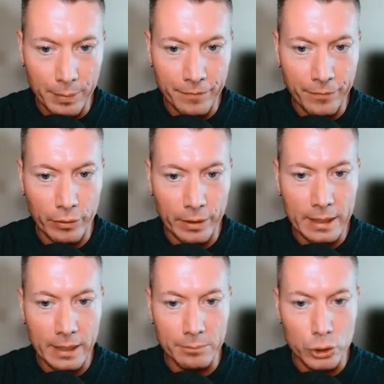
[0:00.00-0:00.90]
before it
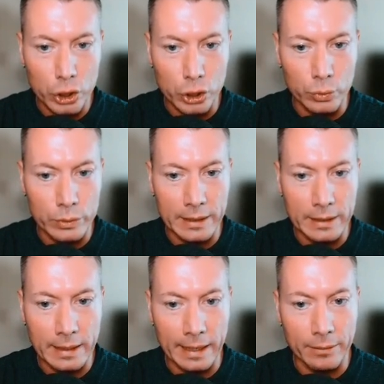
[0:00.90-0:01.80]
comes
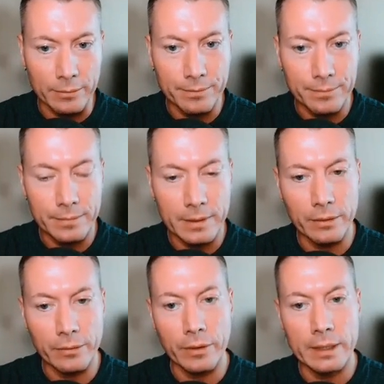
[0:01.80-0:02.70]
shooting down.
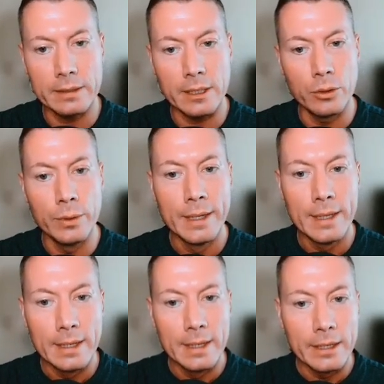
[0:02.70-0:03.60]
All right. So,
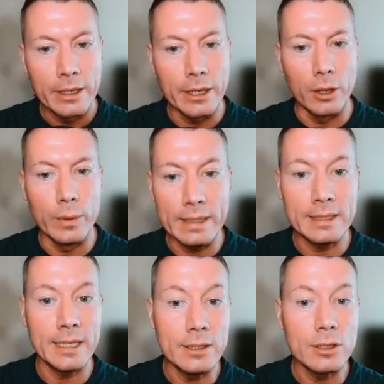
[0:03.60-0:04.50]
you know,
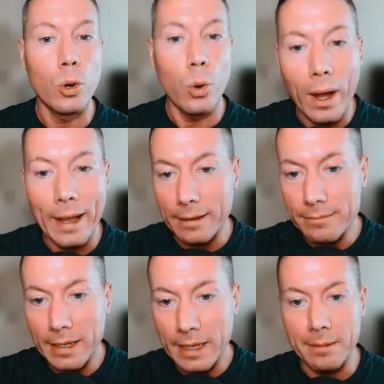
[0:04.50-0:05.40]
it didn't quite
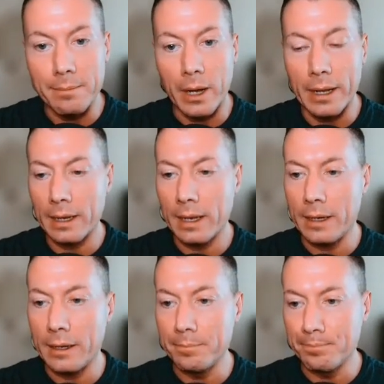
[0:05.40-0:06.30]
hit my
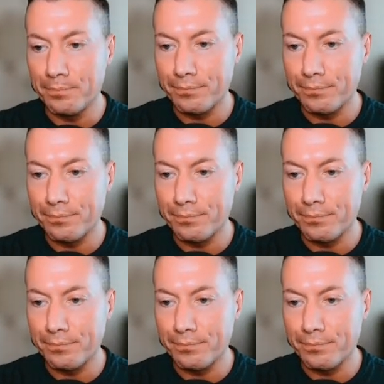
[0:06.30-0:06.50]
alarm.